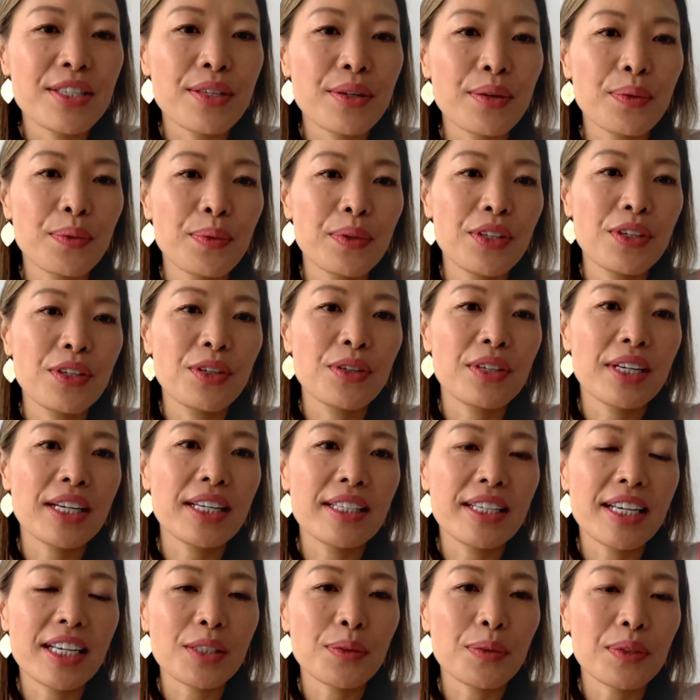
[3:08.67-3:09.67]
And so when
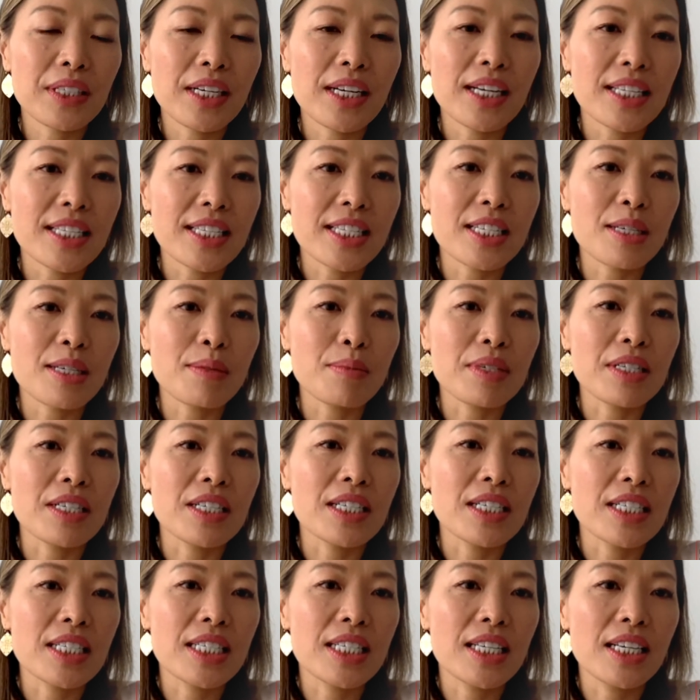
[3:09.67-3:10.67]
you connect with
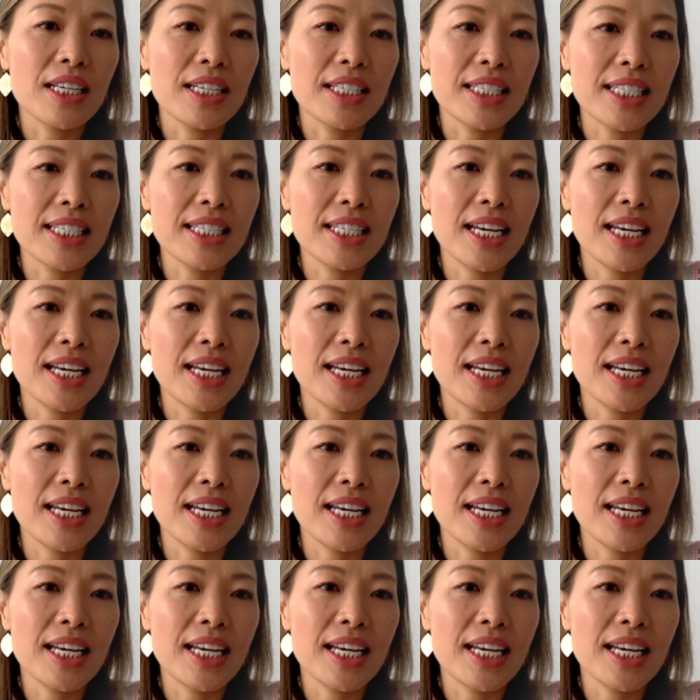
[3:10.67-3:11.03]
customers